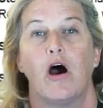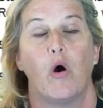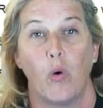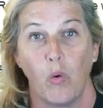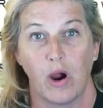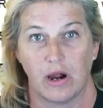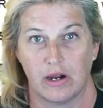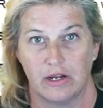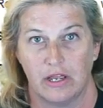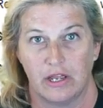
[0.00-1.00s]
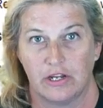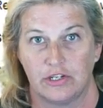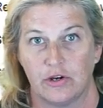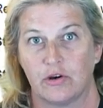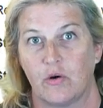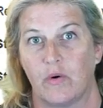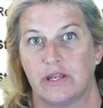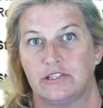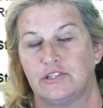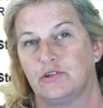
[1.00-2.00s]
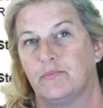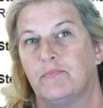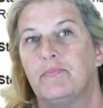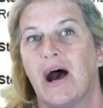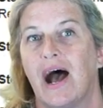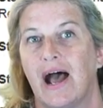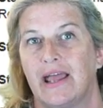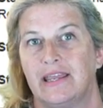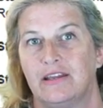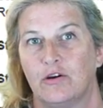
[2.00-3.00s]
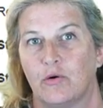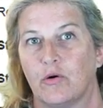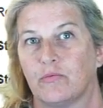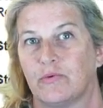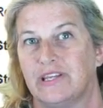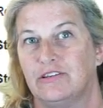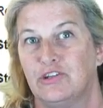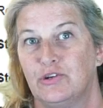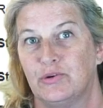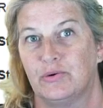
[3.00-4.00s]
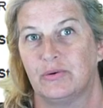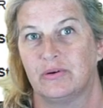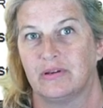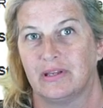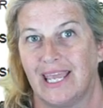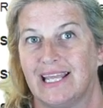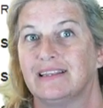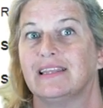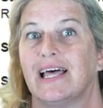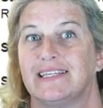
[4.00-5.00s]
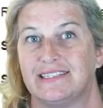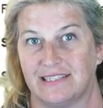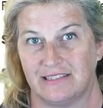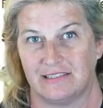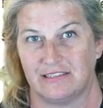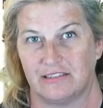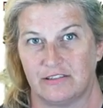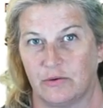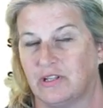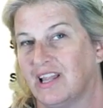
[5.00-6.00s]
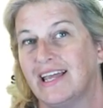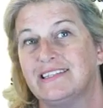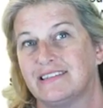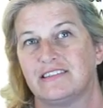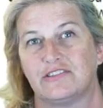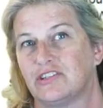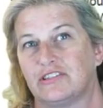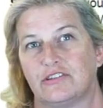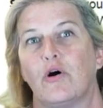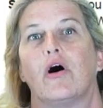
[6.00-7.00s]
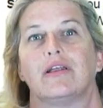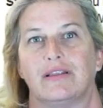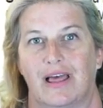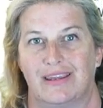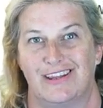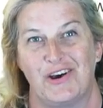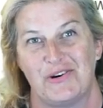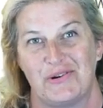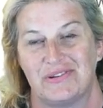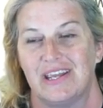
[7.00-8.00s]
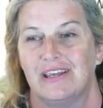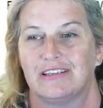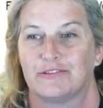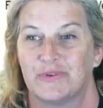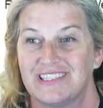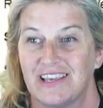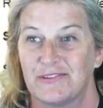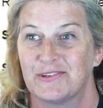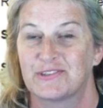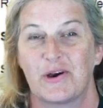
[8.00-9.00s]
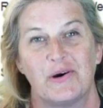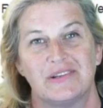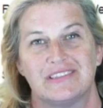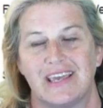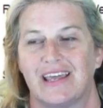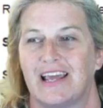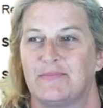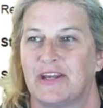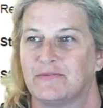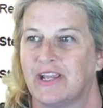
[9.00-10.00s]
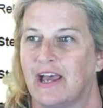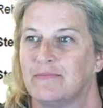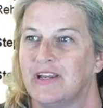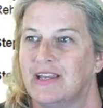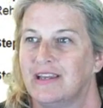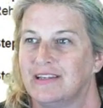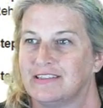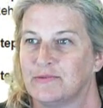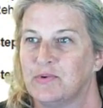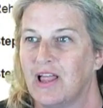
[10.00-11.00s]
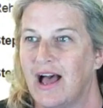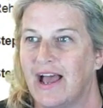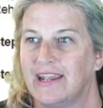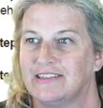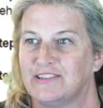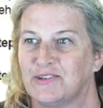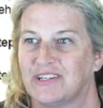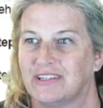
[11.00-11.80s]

or you're going to buy or renew a license. So a license is just an online code. So we sell those codes at iPad Rehab Supply, so you can